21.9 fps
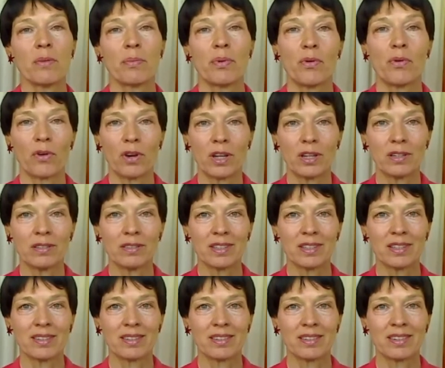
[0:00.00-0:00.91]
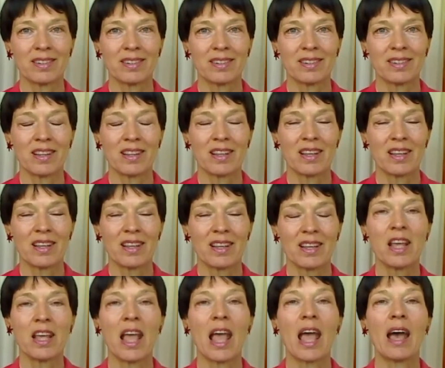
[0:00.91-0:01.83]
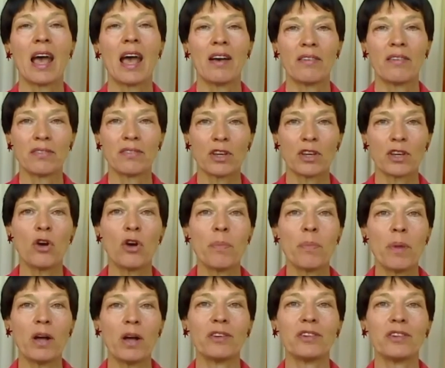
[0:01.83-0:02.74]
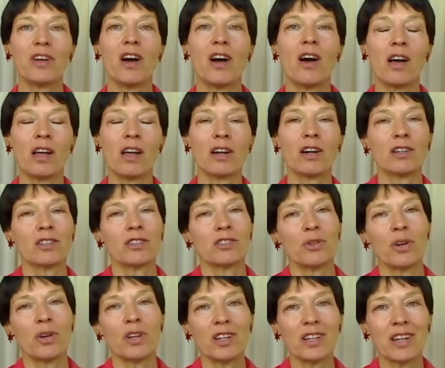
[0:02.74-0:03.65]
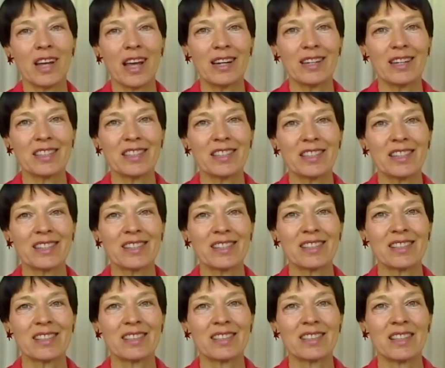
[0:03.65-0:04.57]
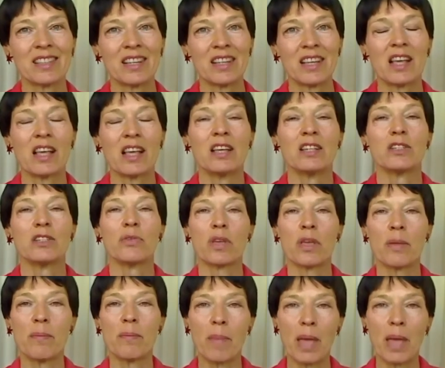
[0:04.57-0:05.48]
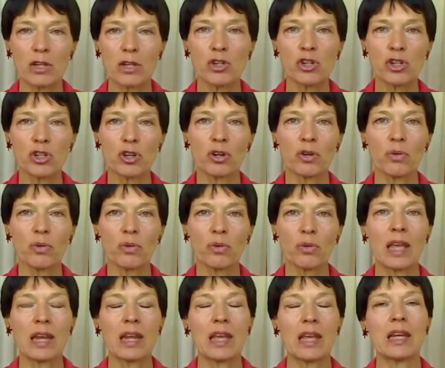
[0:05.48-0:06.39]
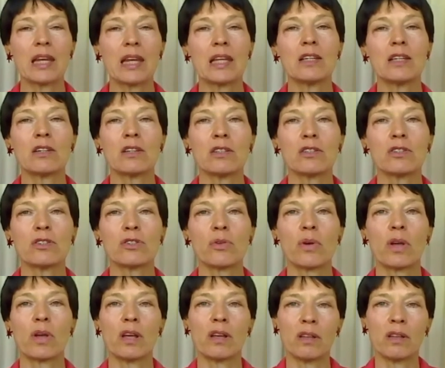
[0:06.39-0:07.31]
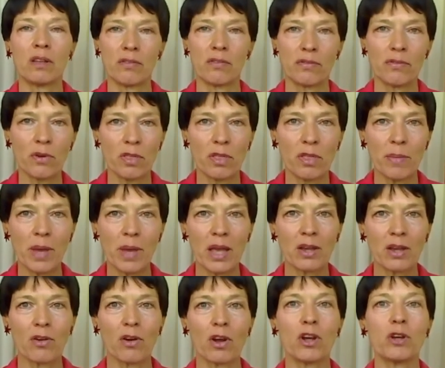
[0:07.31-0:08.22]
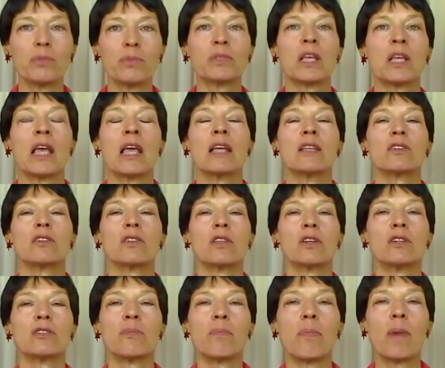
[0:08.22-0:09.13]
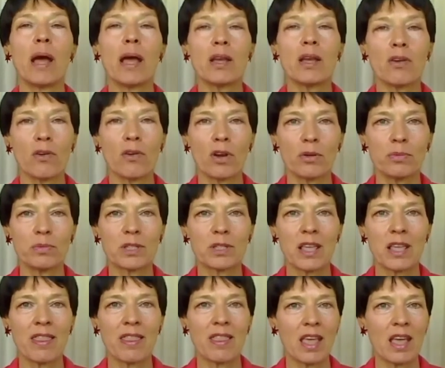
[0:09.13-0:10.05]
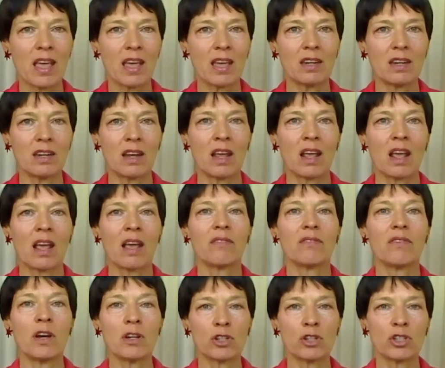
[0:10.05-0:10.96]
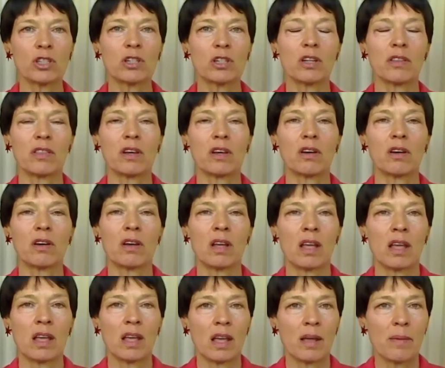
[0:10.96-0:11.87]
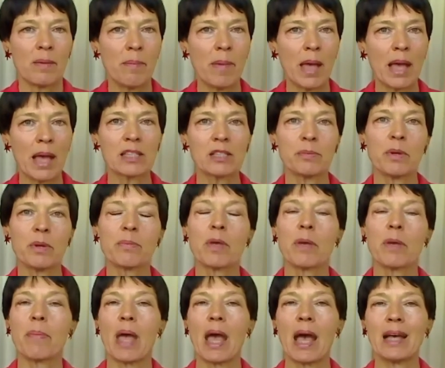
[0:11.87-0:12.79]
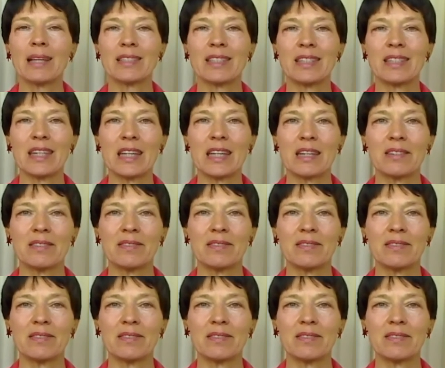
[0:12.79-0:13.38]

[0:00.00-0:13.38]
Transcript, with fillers: important to have cobalt on our soil analysis. We can make sure we're getting it into the soil for the microbes, so those microbes can then function to their maximum capacity.